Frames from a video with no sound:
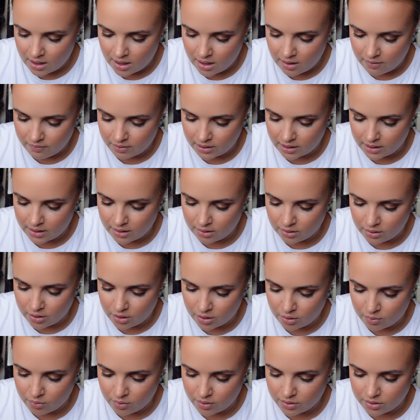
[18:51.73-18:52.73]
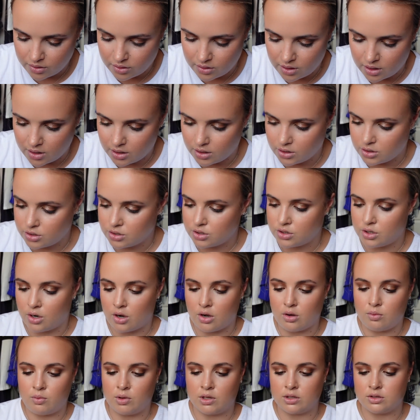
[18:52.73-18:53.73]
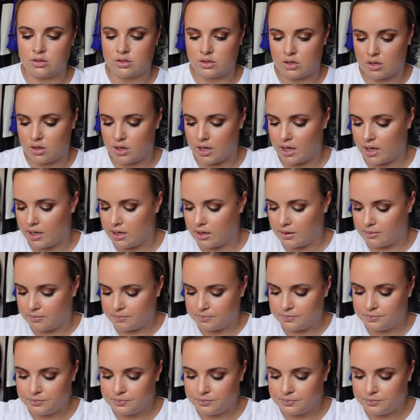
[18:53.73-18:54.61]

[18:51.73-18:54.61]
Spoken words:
Have a little look what the short ones look like.